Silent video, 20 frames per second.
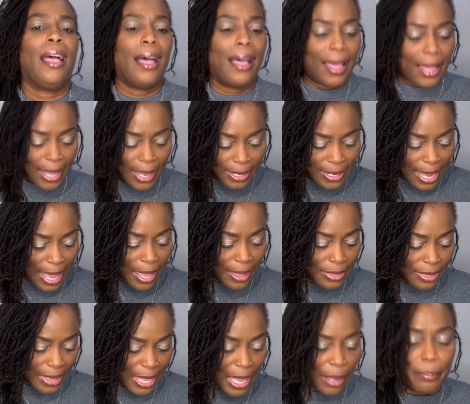I
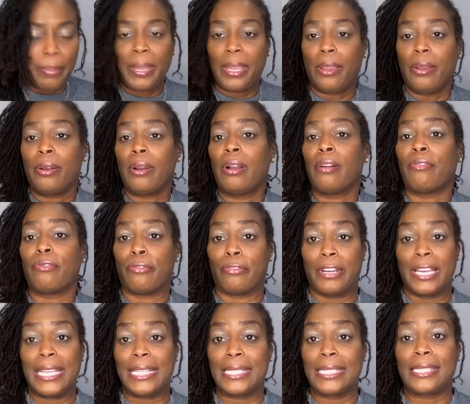got that pair of
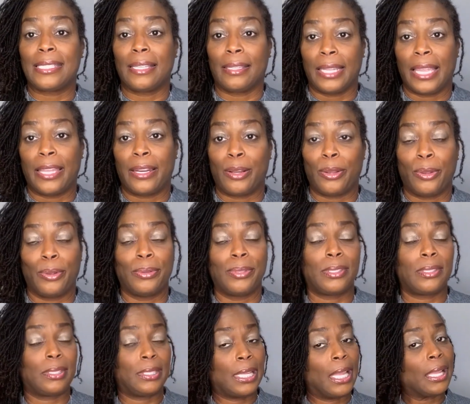red stilettos
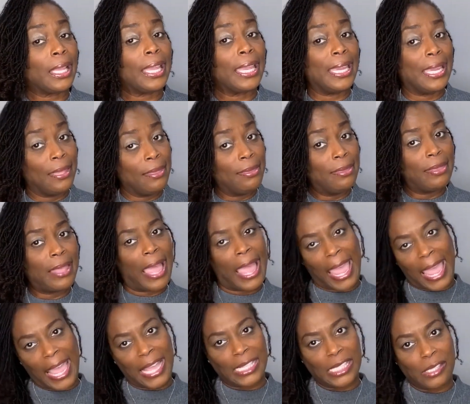stuck in the
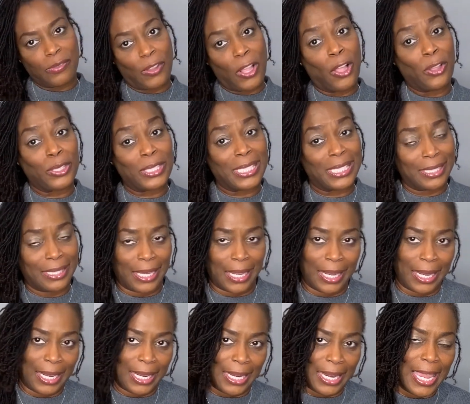asphalt
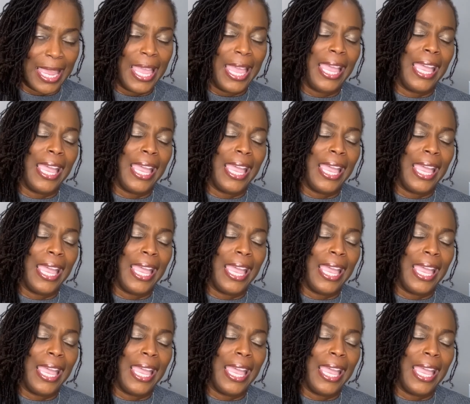today,